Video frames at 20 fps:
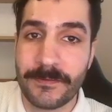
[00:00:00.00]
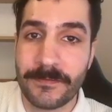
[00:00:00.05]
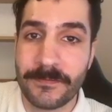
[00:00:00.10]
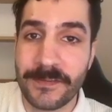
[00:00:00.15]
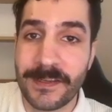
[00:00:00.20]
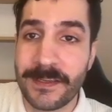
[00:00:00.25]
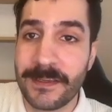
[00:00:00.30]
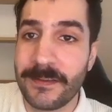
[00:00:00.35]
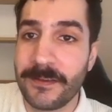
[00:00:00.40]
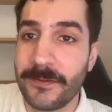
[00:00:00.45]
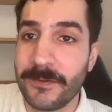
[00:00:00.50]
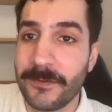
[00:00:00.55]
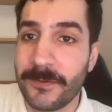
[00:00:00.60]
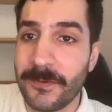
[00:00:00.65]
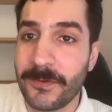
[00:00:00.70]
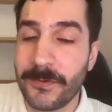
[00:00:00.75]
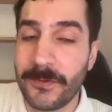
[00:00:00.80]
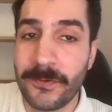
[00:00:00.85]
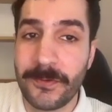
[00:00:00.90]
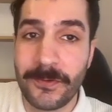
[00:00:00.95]
Thank you
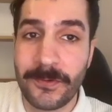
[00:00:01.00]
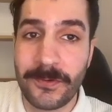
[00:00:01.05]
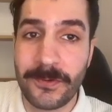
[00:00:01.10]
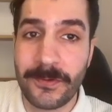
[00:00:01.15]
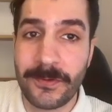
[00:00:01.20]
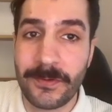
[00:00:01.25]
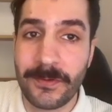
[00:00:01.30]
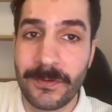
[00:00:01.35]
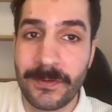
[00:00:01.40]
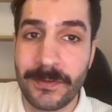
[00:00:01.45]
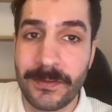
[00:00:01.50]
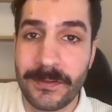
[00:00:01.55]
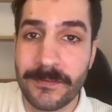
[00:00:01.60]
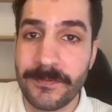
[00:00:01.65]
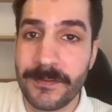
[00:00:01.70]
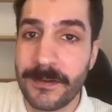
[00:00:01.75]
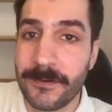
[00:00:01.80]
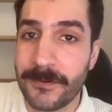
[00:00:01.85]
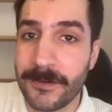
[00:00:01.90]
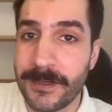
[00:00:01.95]
to the
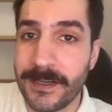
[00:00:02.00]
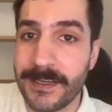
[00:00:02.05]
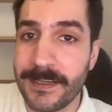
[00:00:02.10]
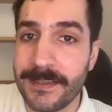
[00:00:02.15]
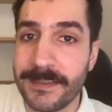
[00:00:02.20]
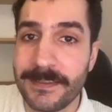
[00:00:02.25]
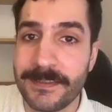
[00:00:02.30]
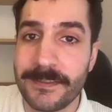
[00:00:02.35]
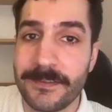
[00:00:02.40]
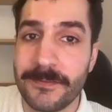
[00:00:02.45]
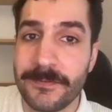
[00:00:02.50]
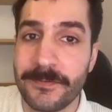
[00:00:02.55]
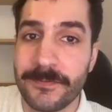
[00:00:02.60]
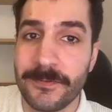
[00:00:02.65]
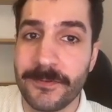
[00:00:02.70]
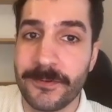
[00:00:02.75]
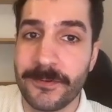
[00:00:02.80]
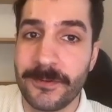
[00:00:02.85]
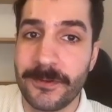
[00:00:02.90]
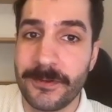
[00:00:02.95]
Flower guys
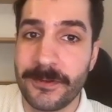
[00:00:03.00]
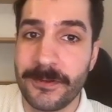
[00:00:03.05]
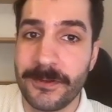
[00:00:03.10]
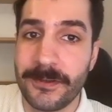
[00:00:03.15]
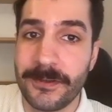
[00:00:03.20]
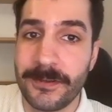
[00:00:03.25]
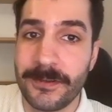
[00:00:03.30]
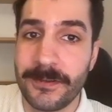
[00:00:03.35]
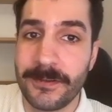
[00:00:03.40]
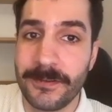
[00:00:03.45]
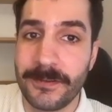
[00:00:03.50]
for